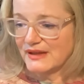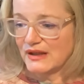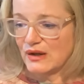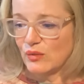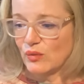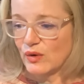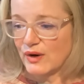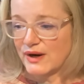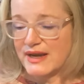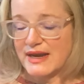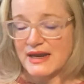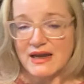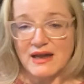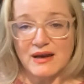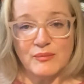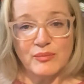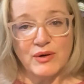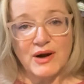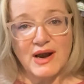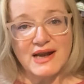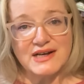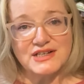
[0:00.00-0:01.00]
working on
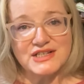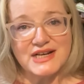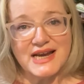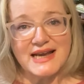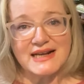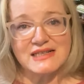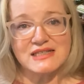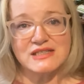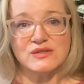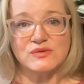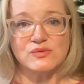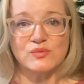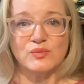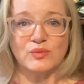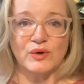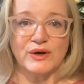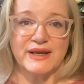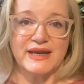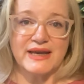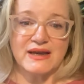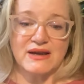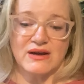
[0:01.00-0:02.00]
projects,
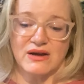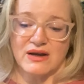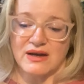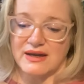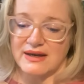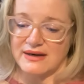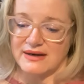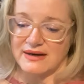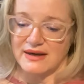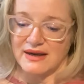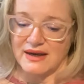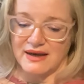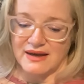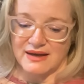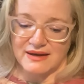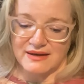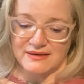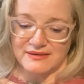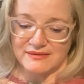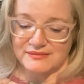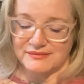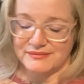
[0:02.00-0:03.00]
working
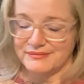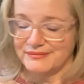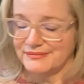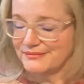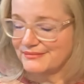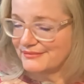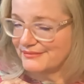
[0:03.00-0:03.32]
on